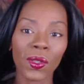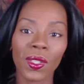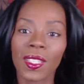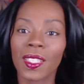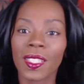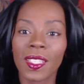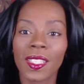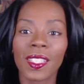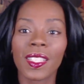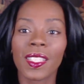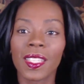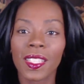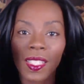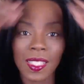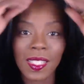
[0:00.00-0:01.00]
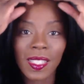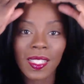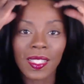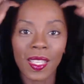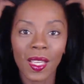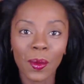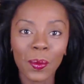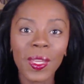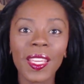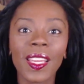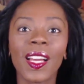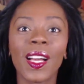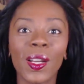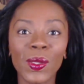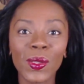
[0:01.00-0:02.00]
subscribe, tell your friends
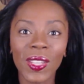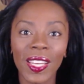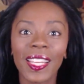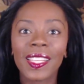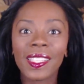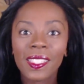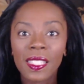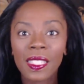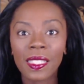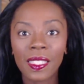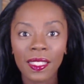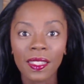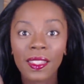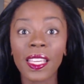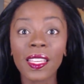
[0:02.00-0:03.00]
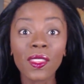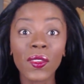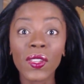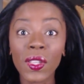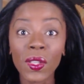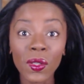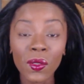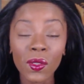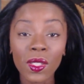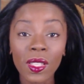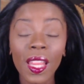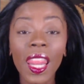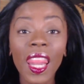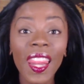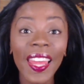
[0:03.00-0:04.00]
about it. Maybe you have a girlfriend that doesn't know how to
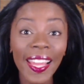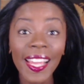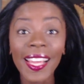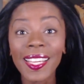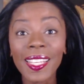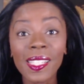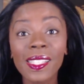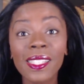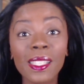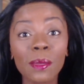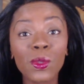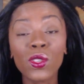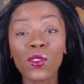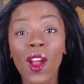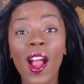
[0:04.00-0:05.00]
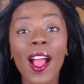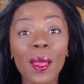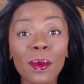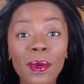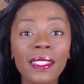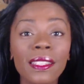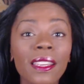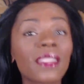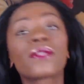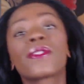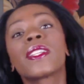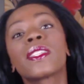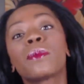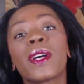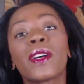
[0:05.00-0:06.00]
put makeup on and she's like, I wish I knew how
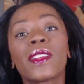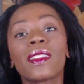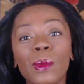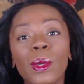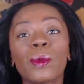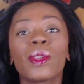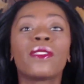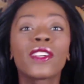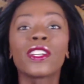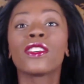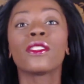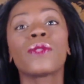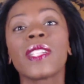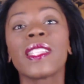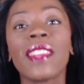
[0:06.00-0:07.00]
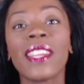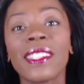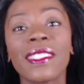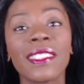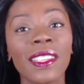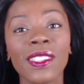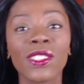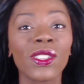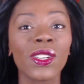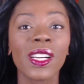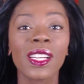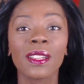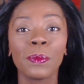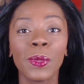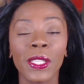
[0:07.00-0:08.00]
to, you know, put it on really
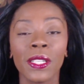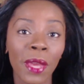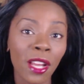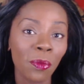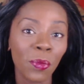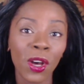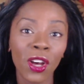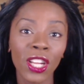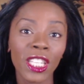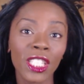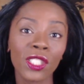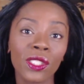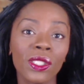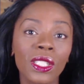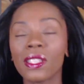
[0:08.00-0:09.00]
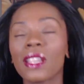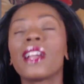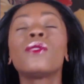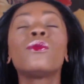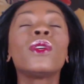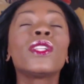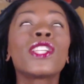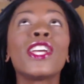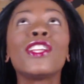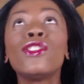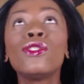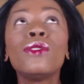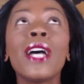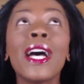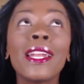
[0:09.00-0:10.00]
easy. There has to be another
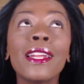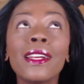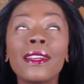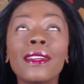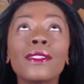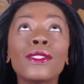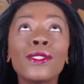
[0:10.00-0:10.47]
way, you know?